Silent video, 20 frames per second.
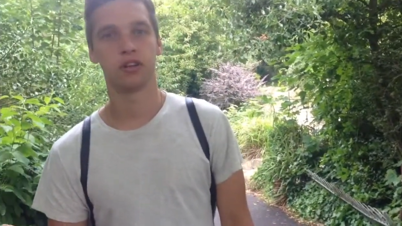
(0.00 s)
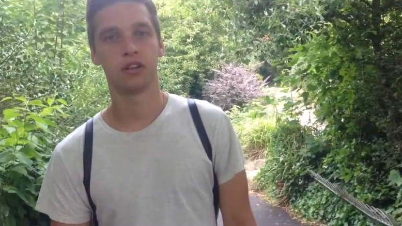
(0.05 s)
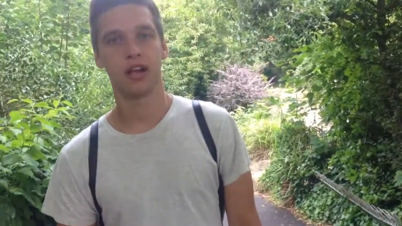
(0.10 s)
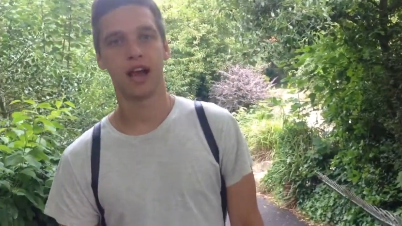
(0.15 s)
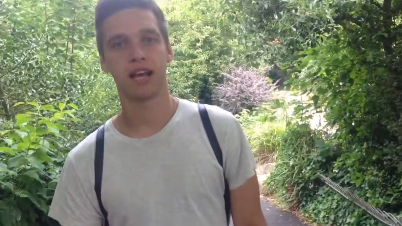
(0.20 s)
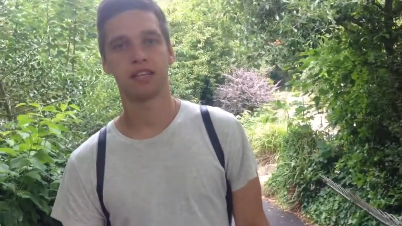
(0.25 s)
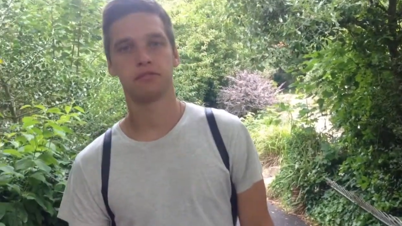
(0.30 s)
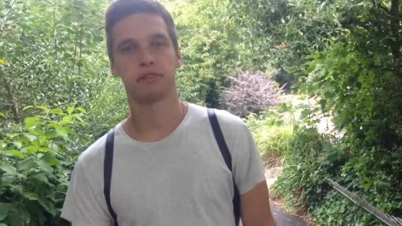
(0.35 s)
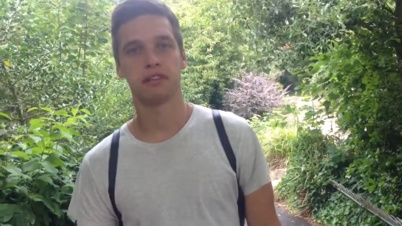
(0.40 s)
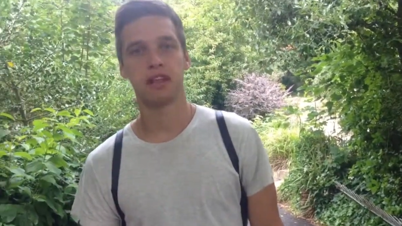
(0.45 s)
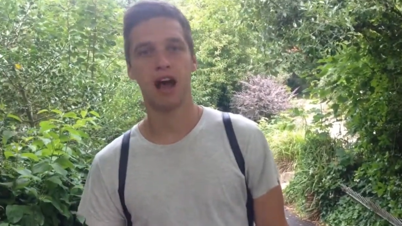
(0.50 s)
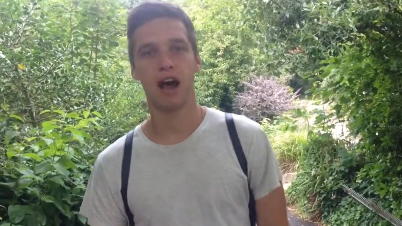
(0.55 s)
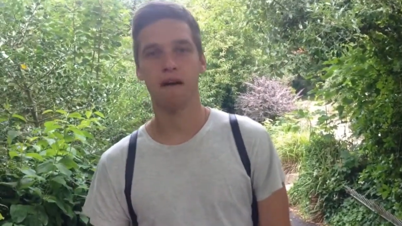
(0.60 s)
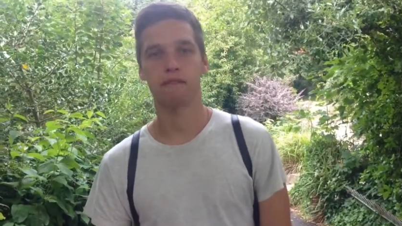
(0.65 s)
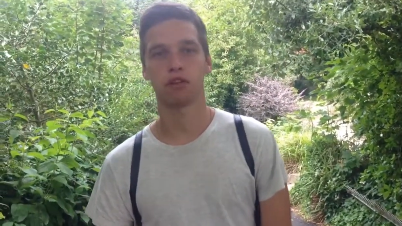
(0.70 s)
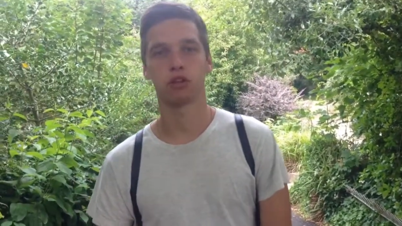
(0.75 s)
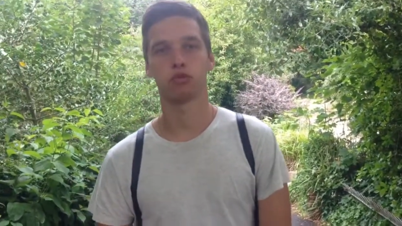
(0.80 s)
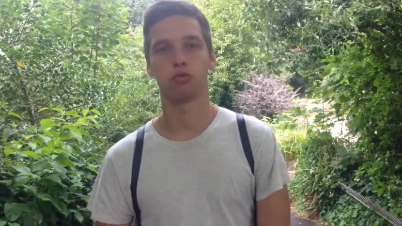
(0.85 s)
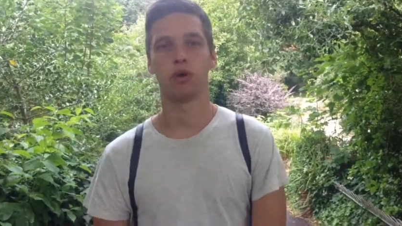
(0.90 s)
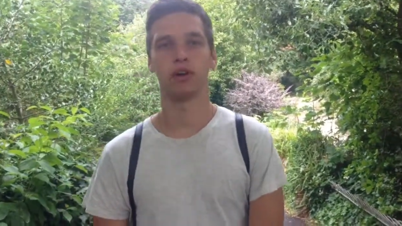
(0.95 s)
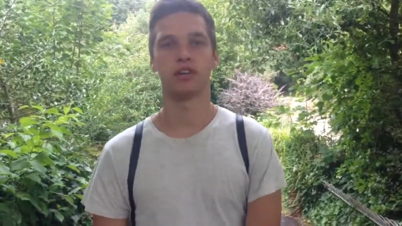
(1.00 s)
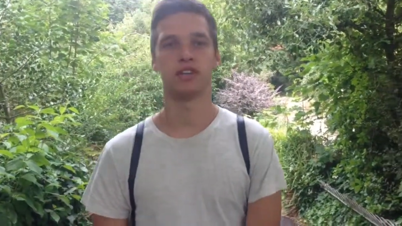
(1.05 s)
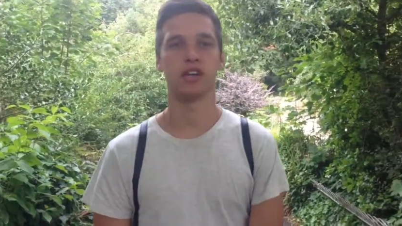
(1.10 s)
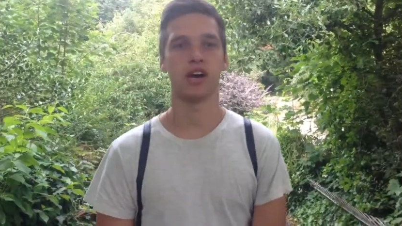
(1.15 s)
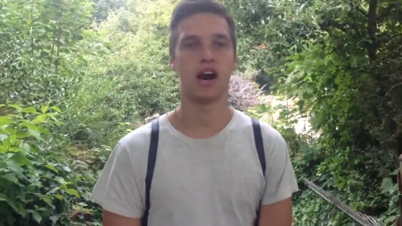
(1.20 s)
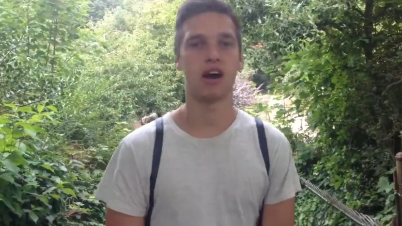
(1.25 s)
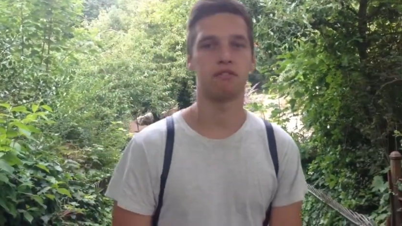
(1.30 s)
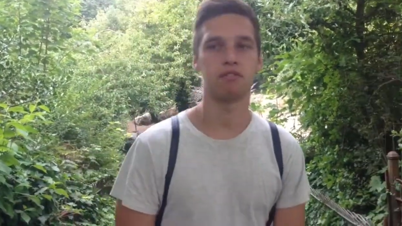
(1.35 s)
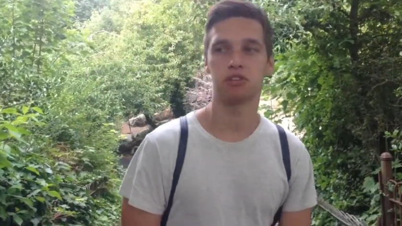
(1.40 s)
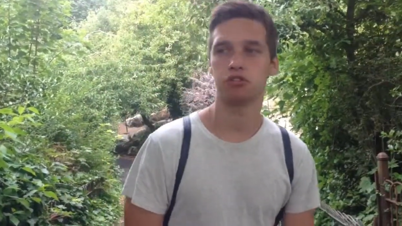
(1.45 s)
realize that after
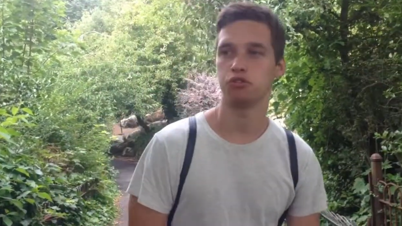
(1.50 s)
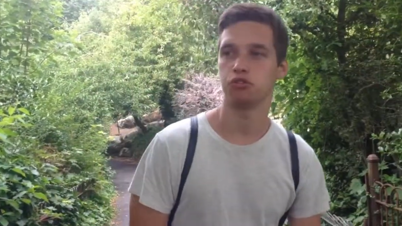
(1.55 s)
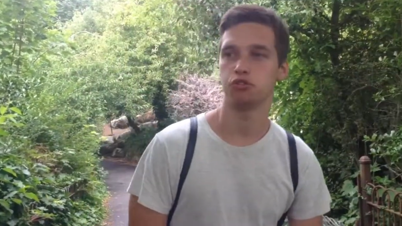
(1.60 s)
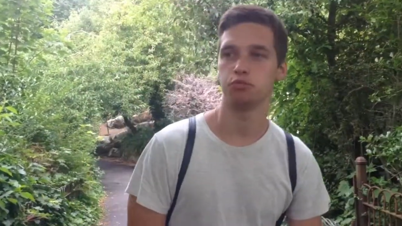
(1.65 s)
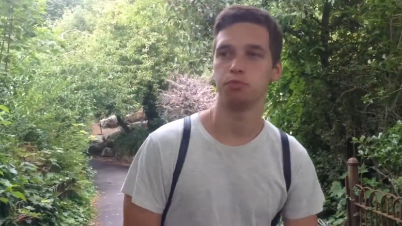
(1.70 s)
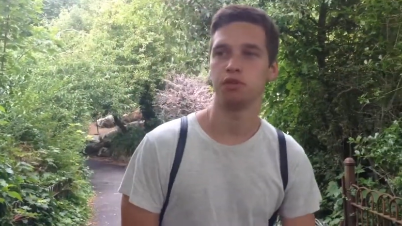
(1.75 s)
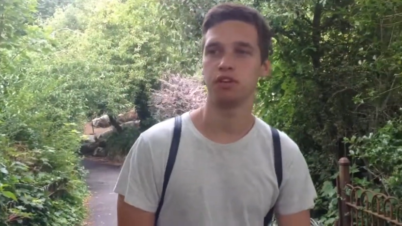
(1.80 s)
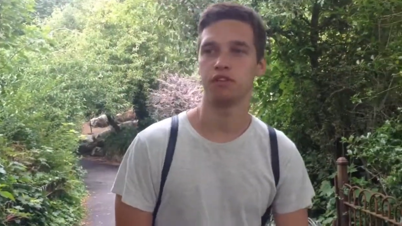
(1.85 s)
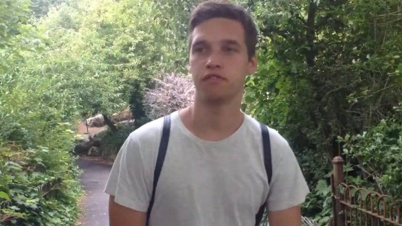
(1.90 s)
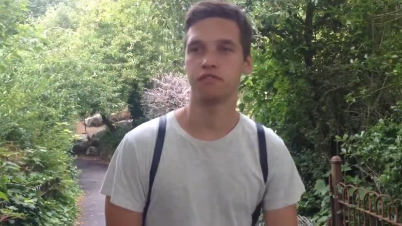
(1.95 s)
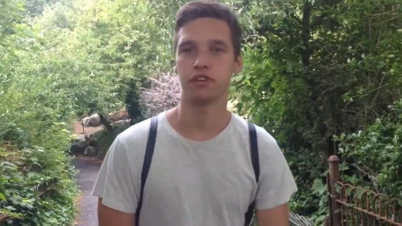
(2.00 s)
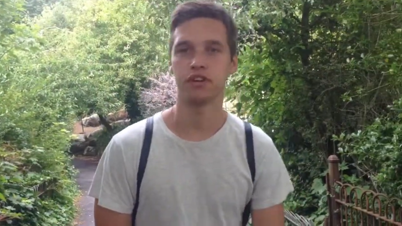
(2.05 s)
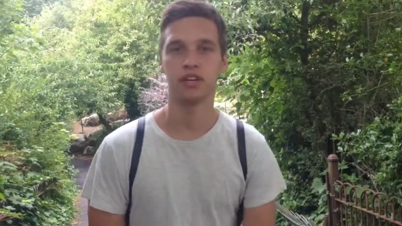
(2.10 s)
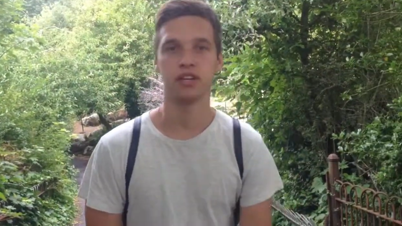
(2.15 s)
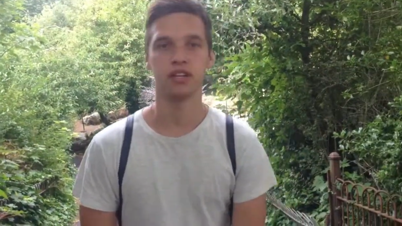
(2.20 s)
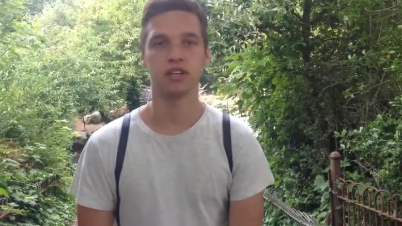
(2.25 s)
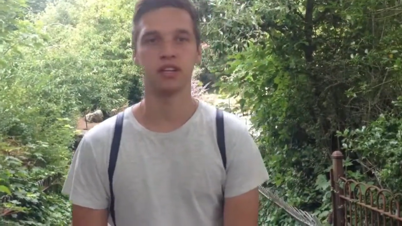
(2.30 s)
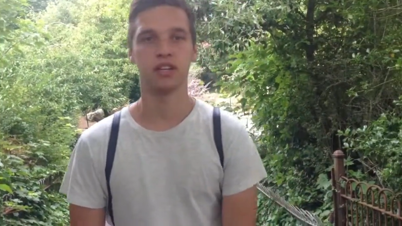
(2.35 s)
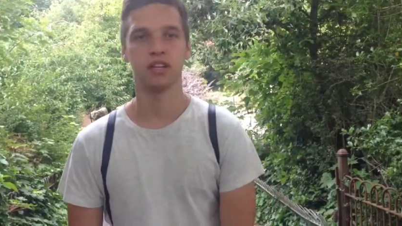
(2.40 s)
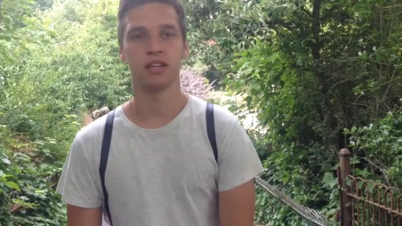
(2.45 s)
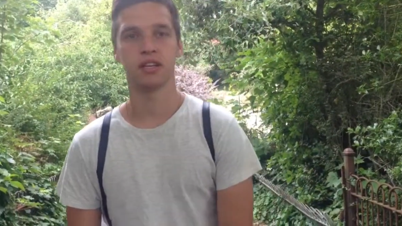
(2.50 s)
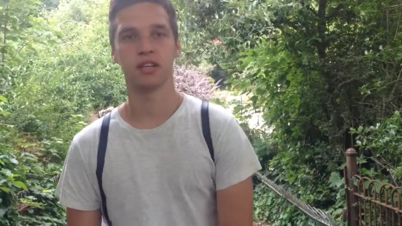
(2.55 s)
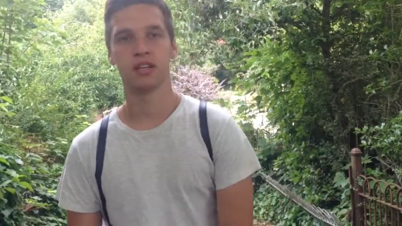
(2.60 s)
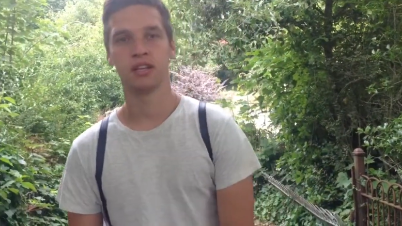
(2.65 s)
twenty hours you speak freely,